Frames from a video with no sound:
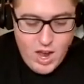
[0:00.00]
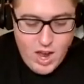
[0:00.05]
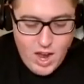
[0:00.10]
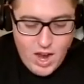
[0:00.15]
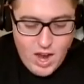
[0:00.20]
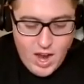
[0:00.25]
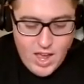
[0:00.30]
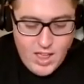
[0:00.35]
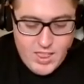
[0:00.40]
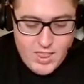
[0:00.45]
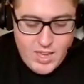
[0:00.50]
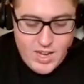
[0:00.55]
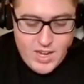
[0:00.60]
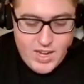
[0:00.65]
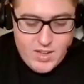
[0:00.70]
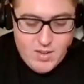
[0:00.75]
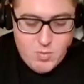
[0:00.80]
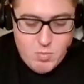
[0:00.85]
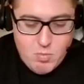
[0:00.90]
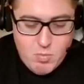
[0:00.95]
I think
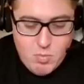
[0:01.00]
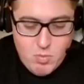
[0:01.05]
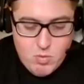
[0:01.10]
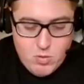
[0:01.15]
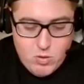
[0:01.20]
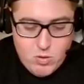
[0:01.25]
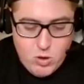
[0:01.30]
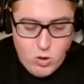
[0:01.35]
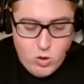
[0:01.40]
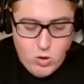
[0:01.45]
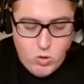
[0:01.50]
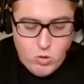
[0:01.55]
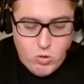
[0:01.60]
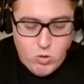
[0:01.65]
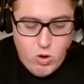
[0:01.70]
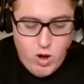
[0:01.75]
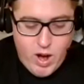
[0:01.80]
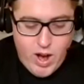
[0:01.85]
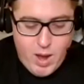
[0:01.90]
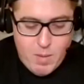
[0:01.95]
it's total
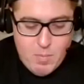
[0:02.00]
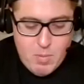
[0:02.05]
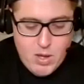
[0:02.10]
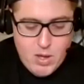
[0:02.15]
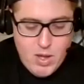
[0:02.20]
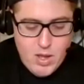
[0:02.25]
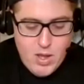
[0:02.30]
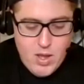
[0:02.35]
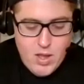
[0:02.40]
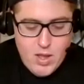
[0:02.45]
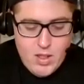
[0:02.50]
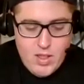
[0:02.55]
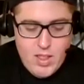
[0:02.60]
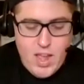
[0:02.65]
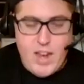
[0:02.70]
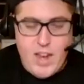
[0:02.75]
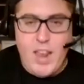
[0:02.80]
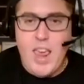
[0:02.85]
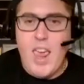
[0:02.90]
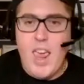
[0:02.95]
crap.
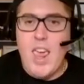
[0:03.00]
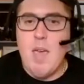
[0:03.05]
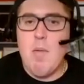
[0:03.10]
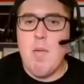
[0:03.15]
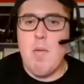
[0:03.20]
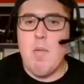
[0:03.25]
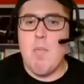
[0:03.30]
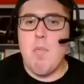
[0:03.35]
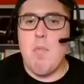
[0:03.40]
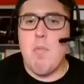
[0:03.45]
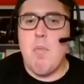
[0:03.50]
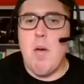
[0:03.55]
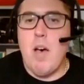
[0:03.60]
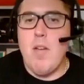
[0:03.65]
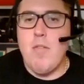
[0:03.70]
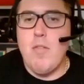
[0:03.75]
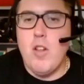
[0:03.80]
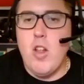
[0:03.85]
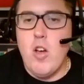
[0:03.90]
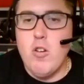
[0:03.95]
That game in
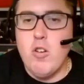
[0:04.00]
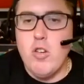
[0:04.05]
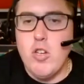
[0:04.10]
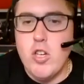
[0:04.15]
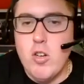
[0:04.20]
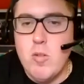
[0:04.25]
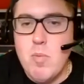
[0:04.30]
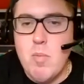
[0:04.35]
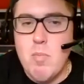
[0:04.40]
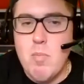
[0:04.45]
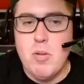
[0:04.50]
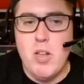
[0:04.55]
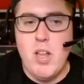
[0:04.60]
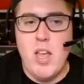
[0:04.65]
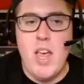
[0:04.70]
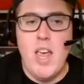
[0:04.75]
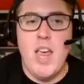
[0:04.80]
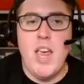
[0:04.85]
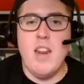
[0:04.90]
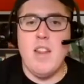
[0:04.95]
Buffalo should have been
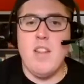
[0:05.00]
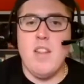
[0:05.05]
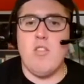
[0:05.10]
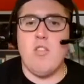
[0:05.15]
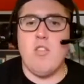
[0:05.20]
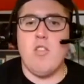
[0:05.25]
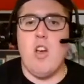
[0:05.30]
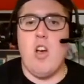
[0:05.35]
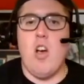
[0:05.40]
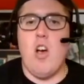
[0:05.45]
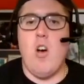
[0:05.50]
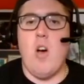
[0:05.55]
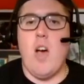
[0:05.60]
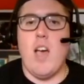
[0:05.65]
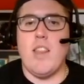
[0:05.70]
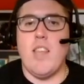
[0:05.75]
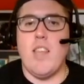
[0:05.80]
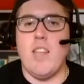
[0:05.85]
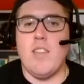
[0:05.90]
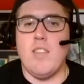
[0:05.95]
played in the snow.
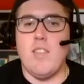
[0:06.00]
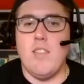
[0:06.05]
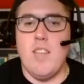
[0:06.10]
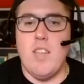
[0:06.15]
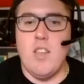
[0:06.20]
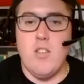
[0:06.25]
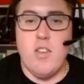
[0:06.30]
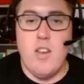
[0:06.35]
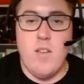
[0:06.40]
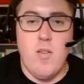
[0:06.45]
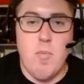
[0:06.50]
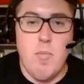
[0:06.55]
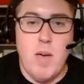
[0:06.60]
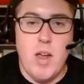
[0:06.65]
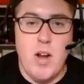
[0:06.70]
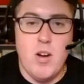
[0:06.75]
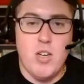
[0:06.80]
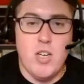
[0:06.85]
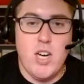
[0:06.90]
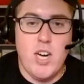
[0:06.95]
I think the Steelers have a
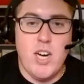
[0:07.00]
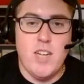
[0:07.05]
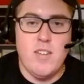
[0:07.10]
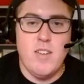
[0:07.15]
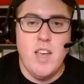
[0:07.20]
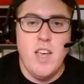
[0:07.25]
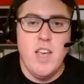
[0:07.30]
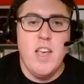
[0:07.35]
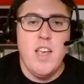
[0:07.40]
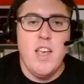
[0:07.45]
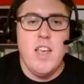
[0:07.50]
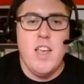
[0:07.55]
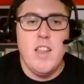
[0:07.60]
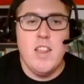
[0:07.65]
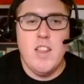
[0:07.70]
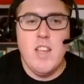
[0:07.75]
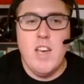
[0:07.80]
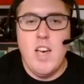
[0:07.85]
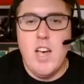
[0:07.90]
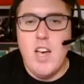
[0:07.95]
better chance.
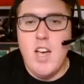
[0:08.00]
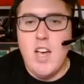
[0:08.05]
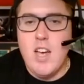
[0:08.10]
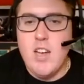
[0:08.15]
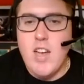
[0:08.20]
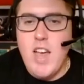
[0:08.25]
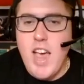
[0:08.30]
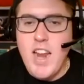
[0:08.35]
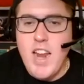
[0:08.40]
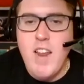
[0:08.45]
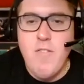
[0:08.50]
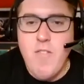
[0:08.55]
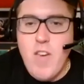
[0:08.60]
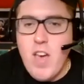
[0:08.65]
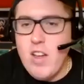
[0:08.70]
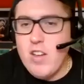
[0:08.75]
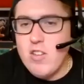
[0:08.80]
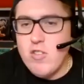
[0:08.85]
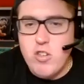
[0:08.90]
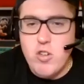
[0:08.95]
The
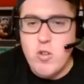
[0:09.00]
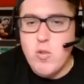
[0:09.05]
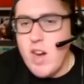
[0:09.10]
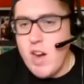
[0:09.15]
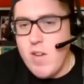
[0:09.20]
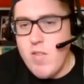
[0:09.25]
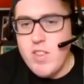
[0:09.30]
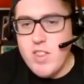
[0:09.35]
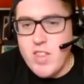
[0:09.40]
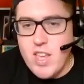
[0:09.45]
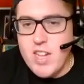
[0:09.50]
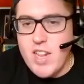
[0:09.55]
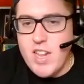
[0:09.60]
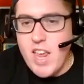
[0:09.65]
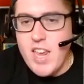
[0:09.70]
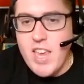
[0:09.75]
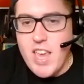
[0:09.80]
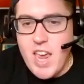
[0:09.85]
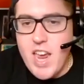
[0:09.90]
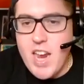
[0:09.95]
NFL is doing everything
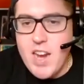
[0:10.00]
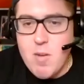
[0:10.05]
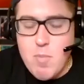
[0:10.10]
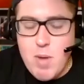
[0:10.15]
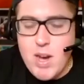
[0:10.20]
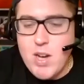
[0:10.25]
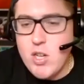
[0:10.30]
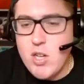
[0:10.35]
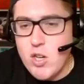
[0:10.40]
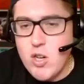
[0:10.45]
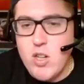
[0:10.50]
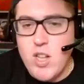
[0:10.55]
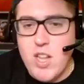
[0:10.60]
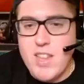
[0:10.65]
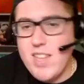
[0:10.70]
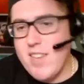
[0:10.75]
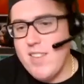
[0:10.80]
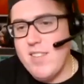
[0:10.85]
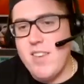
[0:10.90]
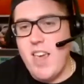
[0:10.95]
they can to make sure that
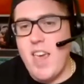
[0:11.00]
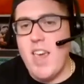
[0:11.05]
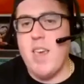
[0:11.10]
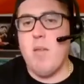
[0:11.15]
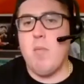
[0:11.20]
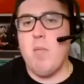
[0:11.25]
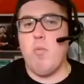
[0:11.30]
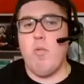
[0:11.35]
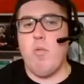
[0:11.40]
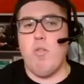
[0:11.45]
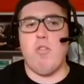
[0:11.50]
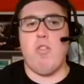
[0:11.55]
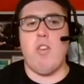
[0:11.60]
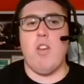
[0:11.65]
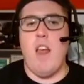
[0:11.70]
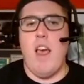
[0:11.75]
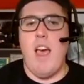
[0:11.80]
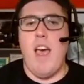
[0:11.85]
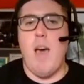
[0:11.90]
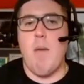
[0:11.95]
this game was
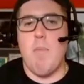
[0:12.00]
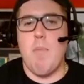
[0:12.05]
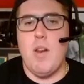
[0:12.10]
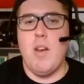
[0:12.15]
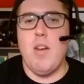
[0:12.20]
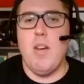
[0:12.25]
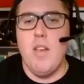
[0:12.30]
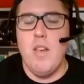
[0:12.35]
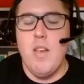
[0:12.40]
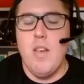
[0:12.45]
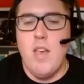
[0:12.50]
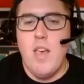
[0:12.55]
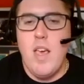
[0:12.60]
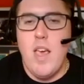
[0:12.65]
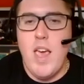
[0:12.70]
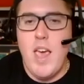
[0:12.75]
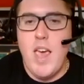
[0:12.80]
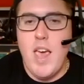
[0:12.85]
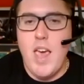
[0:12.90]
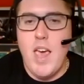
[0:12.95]
going to happen.
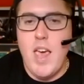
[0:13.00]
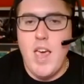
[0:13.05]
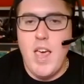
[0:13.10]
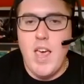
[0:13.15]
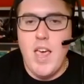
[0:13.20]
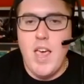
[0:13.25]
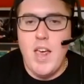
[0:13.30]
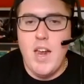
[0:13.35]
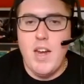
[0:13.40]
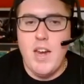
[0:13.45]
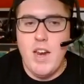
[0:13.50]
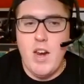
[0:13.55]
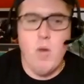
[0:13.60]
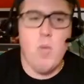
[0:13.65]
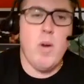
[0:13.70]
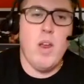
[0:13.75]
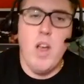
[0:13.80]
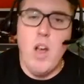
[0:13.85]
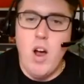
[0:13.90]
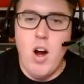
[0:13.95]
And here
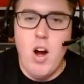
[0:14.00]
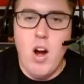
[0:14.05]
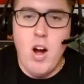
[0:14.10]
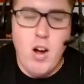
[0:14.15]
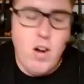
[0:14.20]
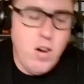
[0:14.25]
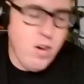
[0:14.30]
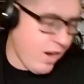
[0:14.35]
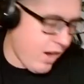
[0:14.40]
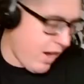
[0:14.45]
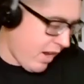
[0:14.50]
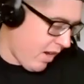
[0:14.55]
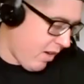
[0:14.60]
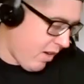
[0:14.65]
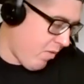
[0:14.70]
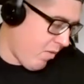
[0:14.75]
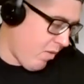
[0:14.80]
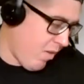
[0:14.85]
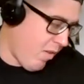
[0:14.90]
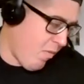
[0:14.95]
we are,
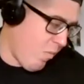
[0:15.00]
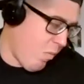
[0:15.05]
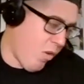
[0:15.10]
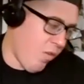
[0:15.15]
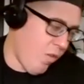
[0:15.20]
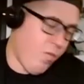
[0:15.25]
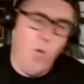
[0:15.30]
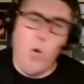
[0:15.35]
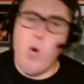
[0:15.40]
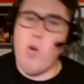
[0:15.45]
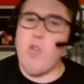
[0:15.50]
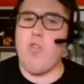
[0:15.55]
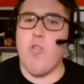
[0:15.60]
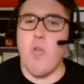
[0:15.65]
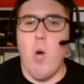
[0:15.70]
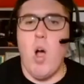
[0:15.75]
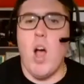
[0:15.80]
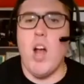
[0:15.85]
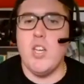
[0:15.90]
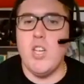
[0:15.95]
and we're forced to
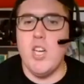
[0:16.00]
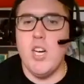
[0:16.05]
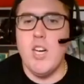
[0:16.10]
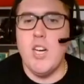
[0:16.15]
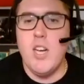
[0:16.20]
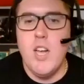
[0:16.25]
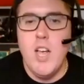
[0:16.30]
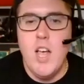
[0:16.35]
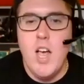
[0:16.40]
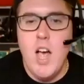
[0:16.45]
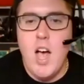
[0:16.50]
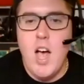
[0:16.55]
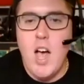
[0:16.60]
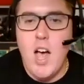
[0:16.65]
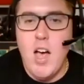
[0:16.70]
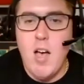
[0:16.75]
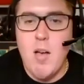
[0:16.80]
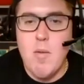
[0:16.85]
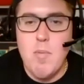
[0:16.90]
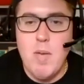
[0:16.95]
watch it.
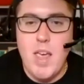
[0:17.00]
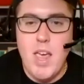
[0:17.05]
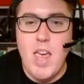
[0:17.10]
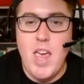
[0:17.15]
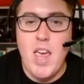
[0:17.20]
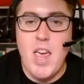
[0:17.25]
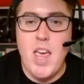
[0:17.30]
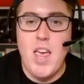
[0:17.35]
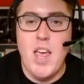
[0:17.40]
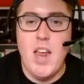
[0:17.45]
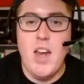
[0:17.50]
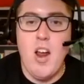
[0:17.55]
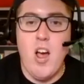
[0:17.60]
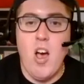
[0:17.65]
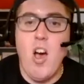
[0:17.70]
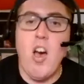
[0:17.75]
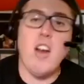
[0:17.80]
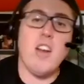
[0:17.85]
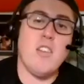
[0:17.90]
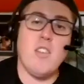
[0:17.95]
And
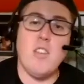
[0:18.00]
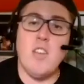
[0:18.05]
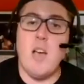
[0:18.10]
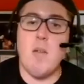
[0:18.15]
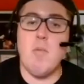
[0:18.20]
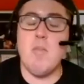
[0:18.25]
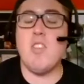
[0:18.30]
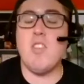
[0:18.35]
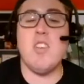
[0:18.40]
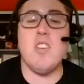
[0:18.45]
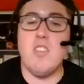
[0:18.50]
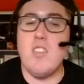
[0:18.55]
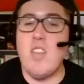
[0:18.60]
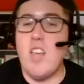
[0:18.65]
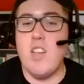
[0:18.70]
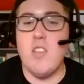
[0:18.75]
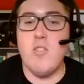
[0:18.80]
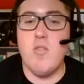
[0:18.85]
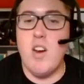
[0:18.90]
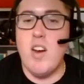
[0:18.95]
honestly, I'm just going to
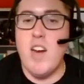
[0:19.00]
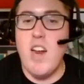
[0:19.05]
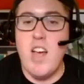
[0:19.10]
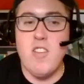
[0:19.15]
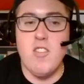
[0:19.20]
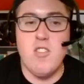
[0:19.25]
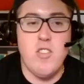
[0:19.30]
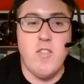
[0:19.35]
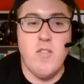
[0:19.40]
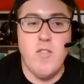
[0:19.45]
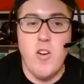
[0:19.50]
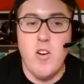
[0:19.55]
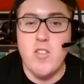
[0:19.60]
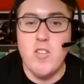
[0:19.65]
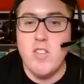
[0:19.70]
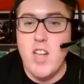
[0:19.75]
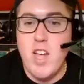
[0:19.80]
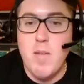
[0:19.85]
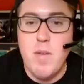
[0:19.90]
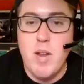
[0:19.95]
say this right now. This is the
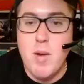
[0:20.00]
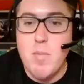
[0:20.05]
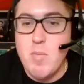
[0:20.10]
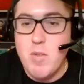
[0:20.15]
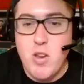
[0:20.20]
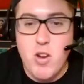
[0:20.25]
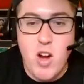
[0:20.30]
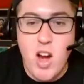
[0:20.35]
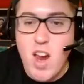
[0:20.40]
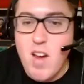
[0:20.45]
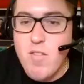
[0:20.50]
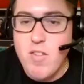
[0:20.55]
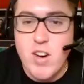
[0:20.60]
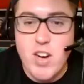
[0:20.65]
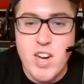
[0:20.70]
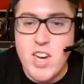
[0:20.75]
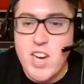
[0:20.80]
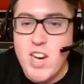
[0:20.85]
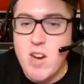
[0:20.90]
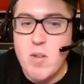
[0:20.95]
first time that you're ever
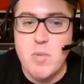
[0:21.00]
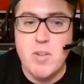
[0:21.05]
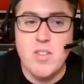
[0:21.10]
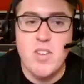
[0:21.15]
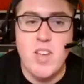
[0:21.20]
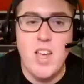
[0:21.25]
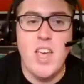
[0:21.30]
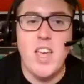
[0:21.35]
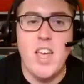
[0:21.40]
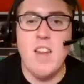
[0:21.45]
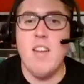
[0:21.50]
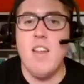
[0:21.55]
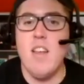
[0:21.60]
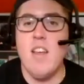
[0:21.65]
going to hear me say it.